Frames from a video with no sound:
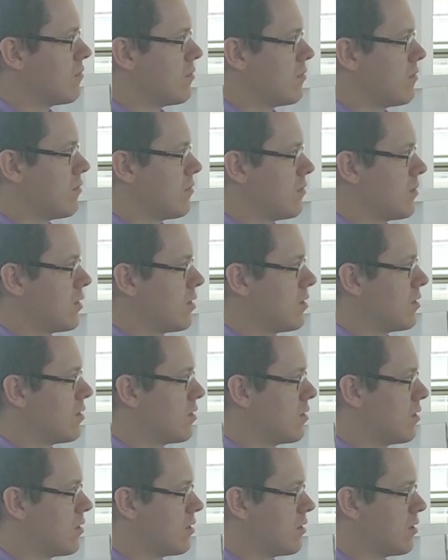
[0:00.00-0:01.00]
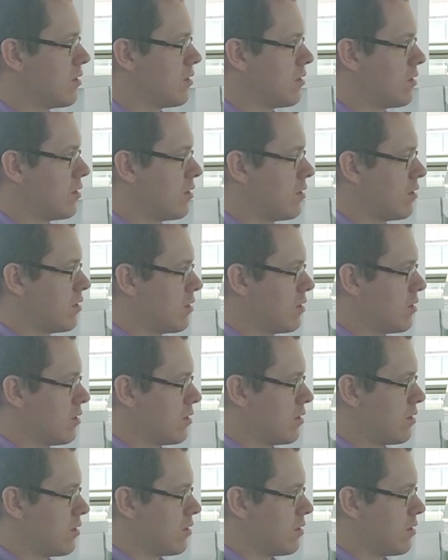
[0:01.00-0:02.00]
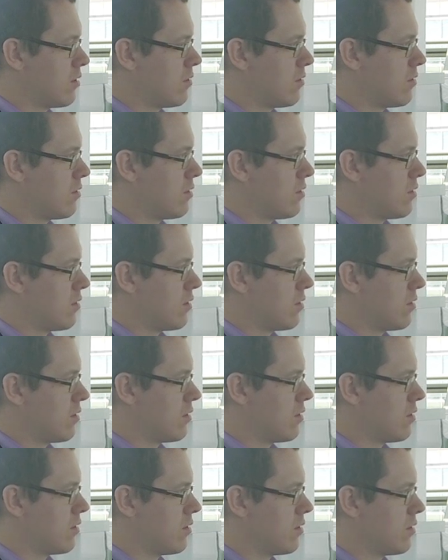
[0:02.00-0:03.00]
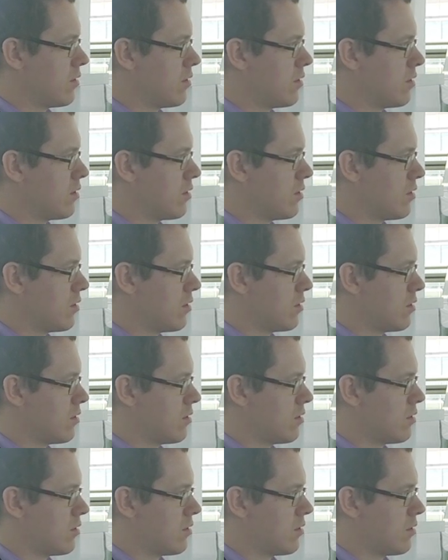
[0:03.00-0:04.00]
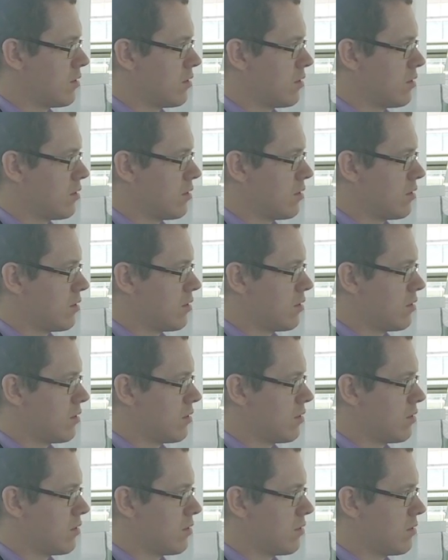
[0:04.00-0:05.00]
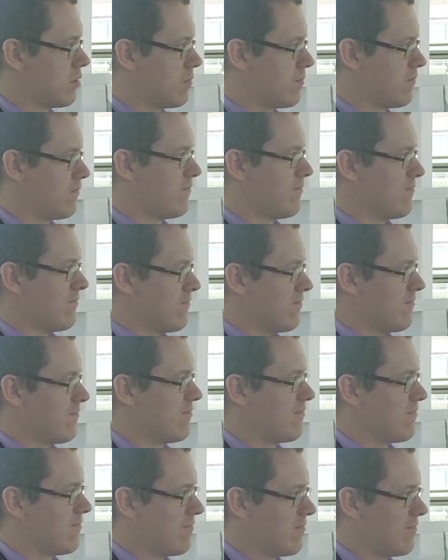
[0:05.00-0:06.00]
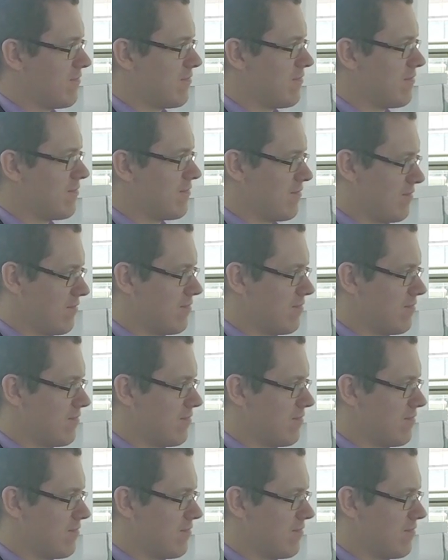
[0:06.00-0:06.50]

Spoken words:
(silent)